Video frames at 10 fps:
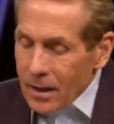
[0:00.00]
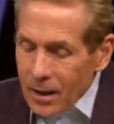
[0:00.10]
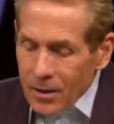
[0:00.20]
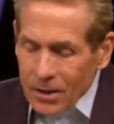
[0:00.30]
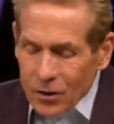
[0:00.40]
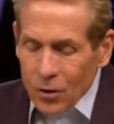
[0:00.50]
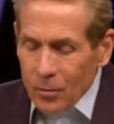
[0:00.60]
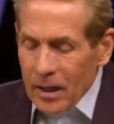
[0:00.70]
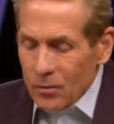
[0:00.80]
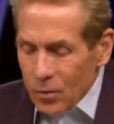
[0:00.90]
all I know
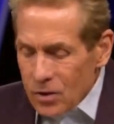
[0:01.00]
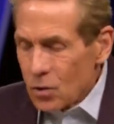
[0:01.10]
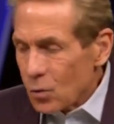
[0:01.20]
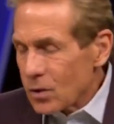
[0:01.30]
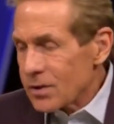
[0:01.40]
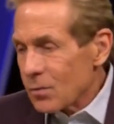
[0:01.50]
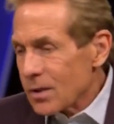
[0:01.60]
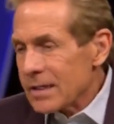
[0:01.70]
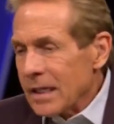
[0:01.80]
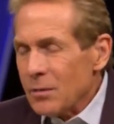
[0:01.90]
about Russell Wilson
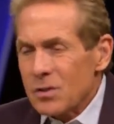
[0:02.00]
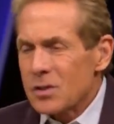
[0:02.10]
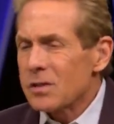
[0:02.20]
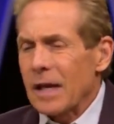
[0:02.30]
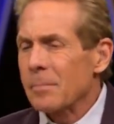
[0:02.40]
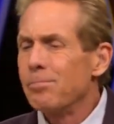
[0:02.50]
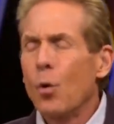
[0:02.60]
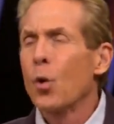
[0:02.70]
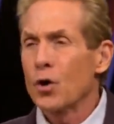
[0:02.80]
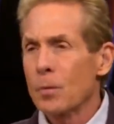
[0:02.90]
was he was like
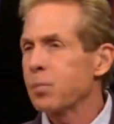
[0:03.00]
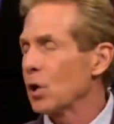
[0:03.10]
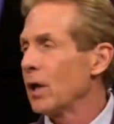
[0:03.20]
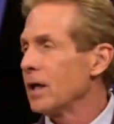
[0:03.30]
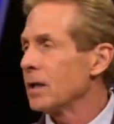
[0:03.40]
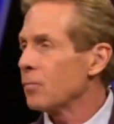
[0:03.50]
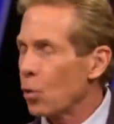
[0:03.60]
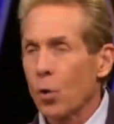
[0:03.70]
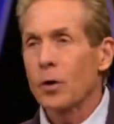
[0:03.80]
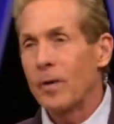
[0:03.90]
born to play
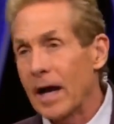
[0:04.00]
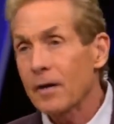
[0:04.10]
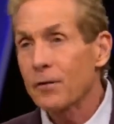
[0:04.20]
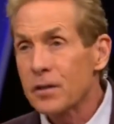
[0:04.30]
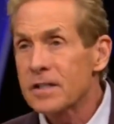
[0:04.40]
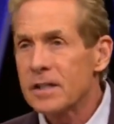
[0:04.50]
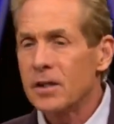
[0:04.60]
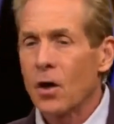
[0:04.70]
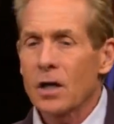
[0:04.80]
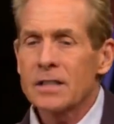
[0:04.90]
quarterback for the
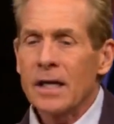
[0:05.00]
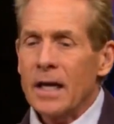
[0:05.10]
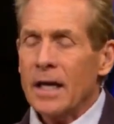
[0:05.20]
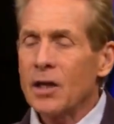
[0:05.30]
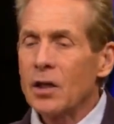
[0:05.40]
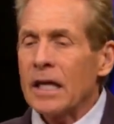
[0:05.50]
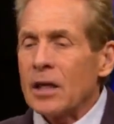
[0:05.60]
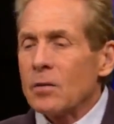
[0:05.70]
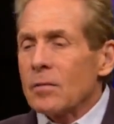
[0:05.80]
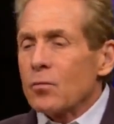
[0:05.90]
Seahawks.
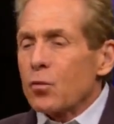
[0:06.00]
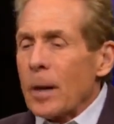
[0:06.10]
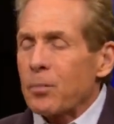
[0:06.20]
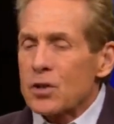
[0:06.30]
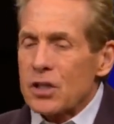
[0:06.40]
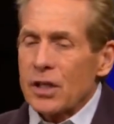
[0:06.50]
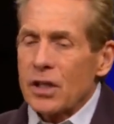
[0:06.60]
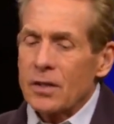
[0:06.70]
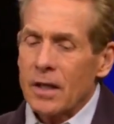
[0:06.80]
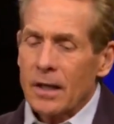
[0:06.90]
He represented.